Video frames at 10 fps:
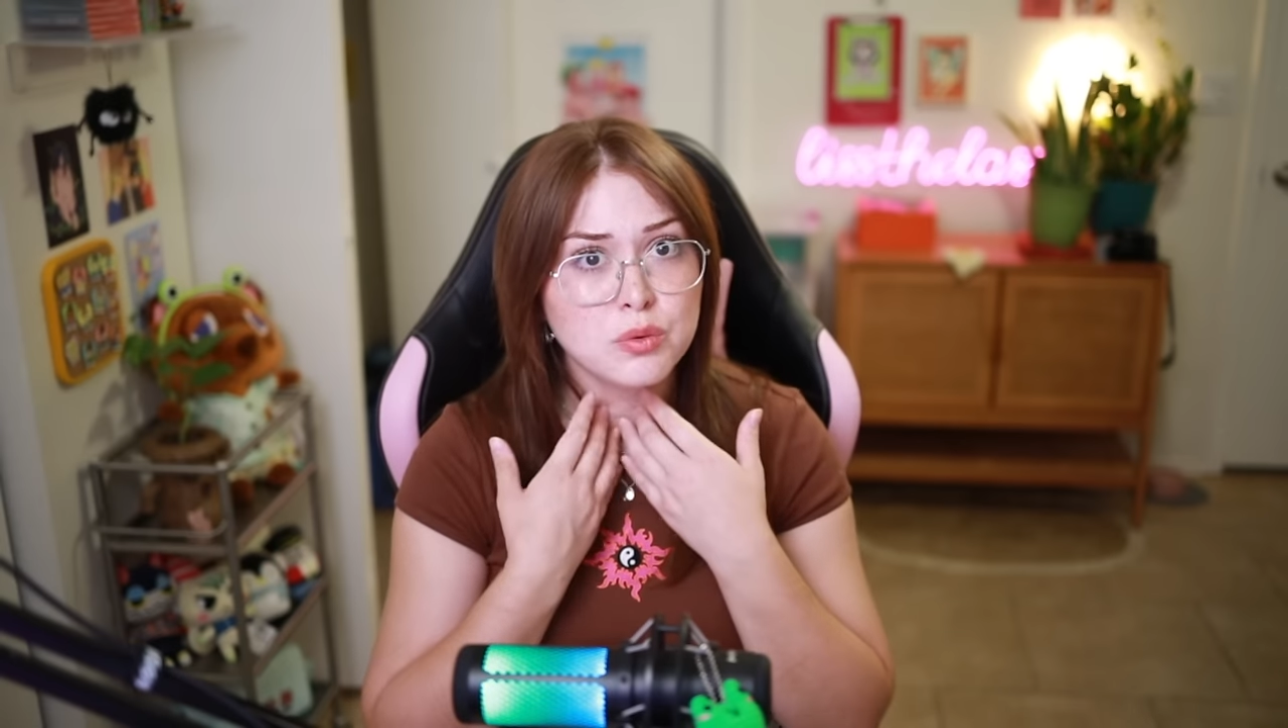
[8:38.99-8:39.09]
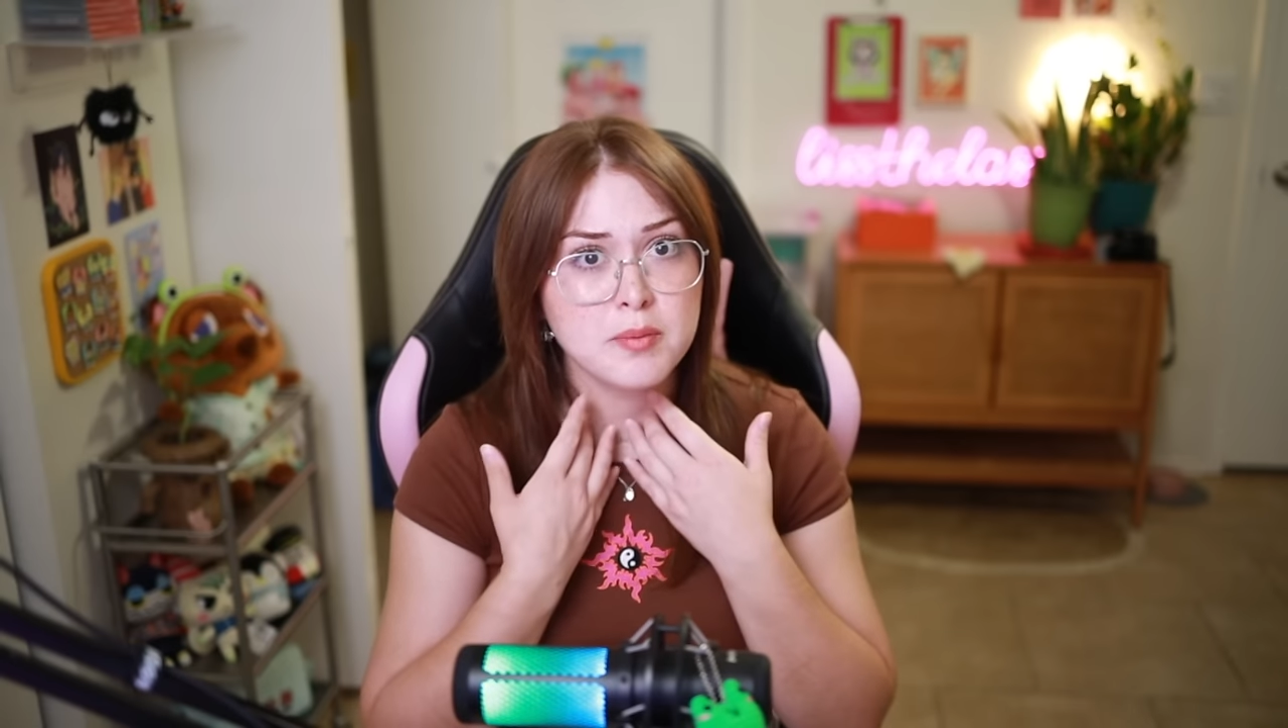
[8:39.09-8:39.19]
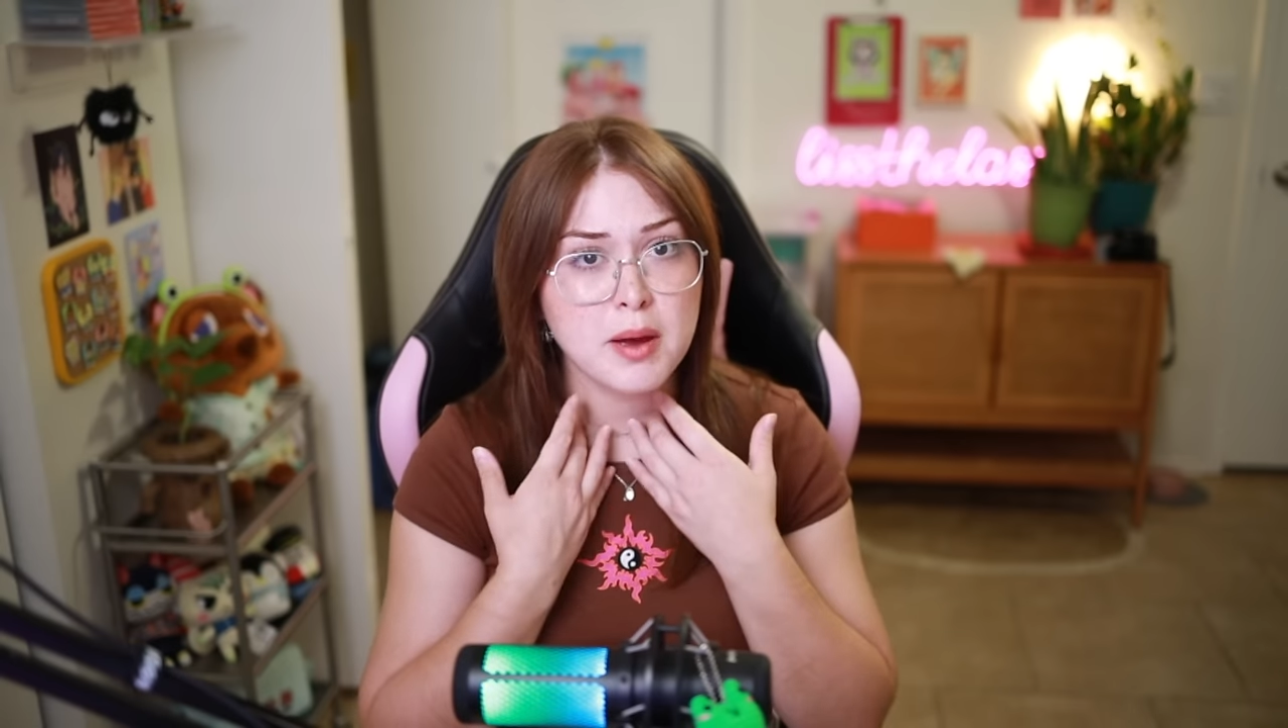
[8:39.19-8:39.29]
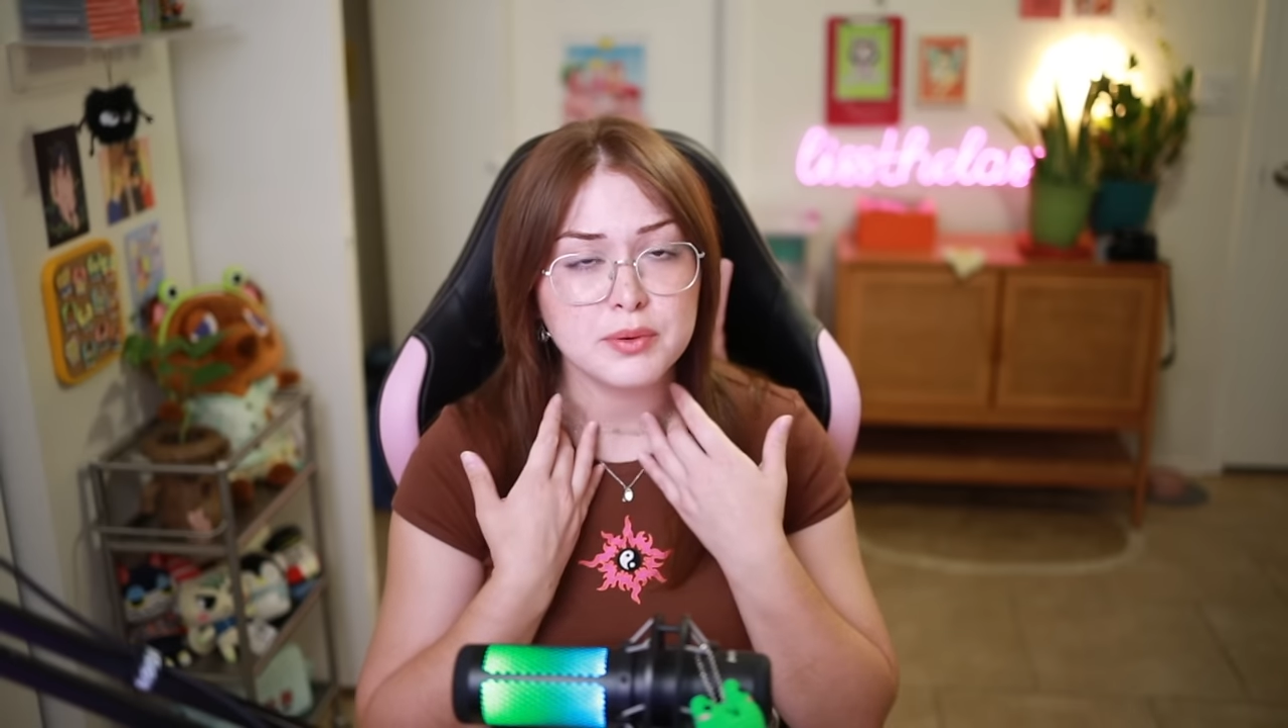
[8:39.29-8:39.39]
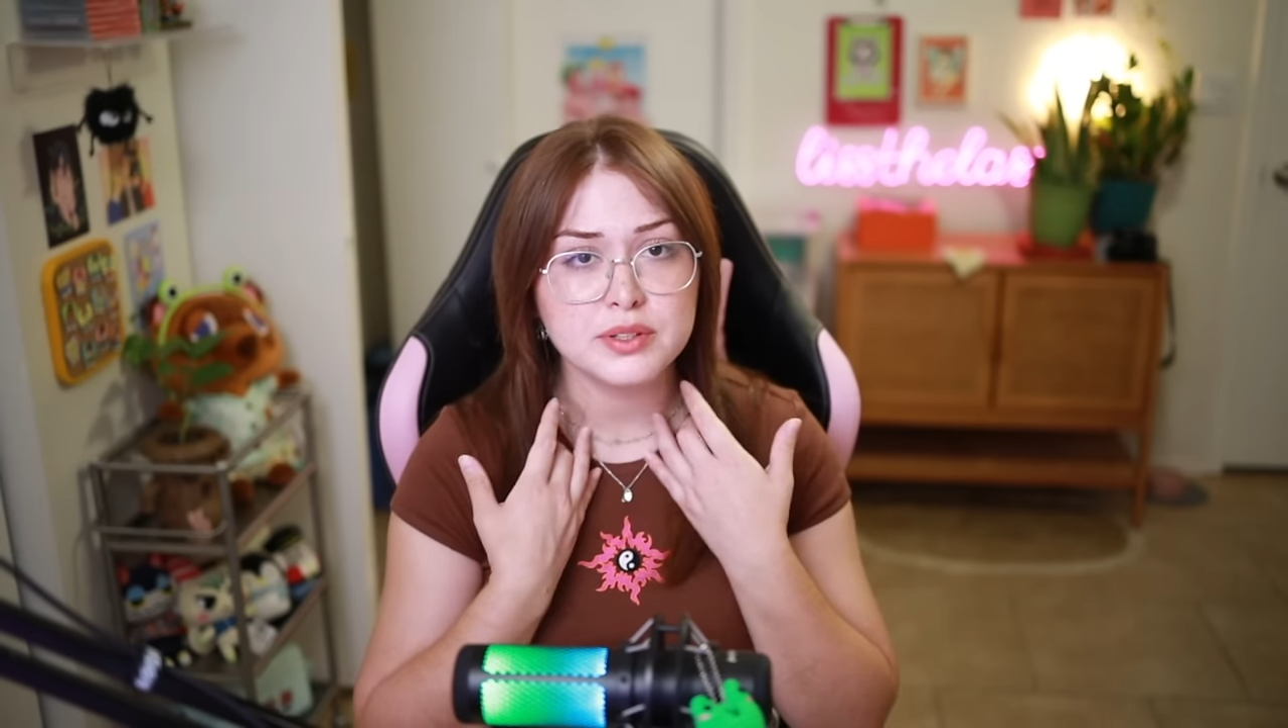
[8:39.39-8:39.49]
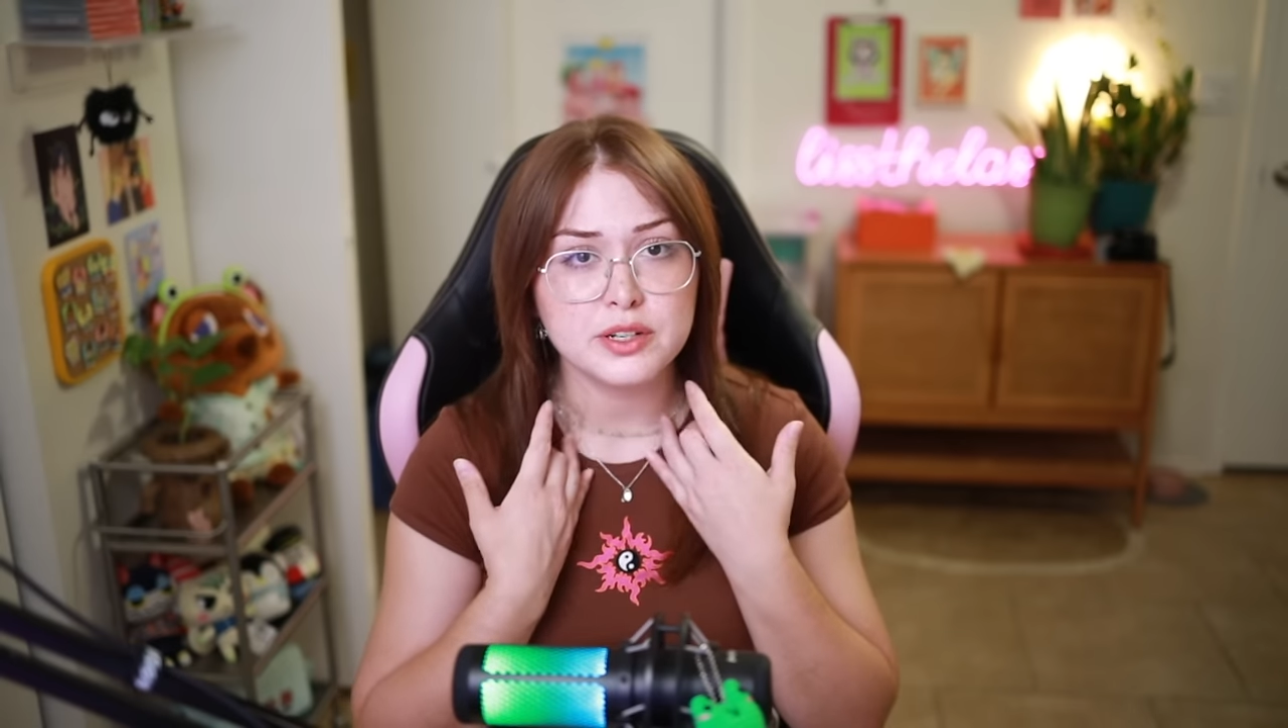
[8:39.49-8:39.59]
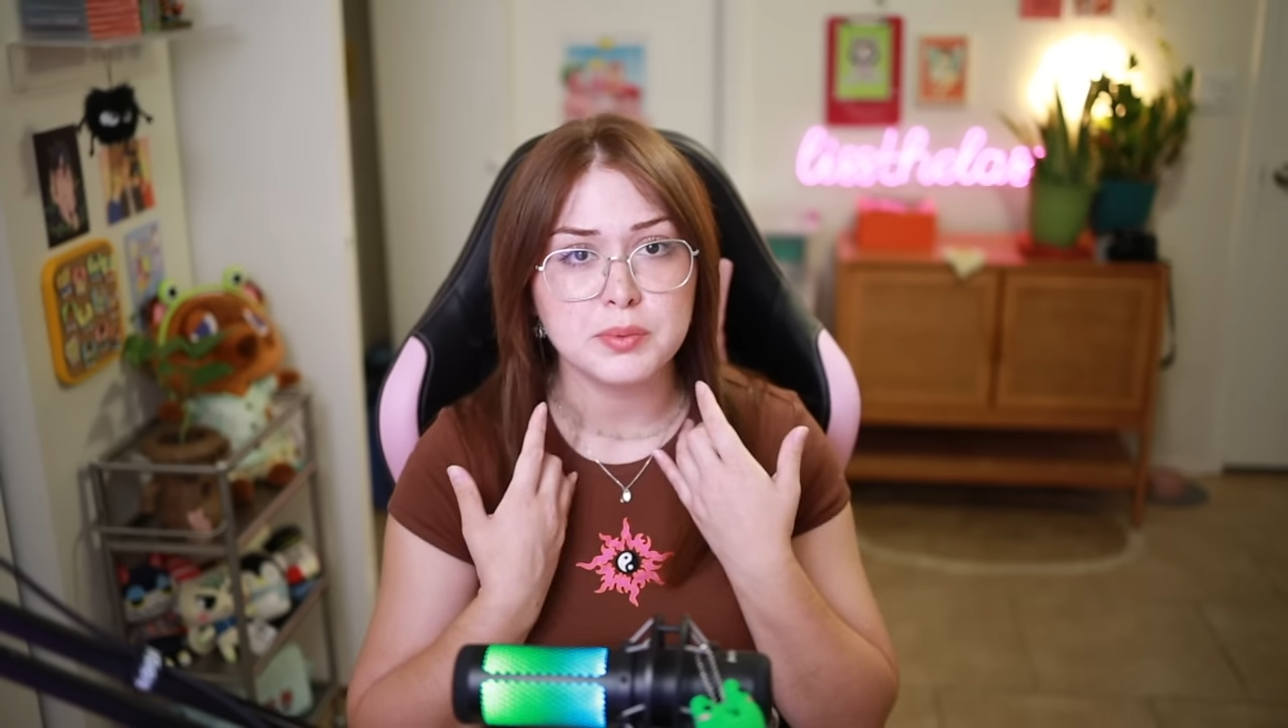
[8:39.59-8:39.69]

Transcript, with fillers: remember there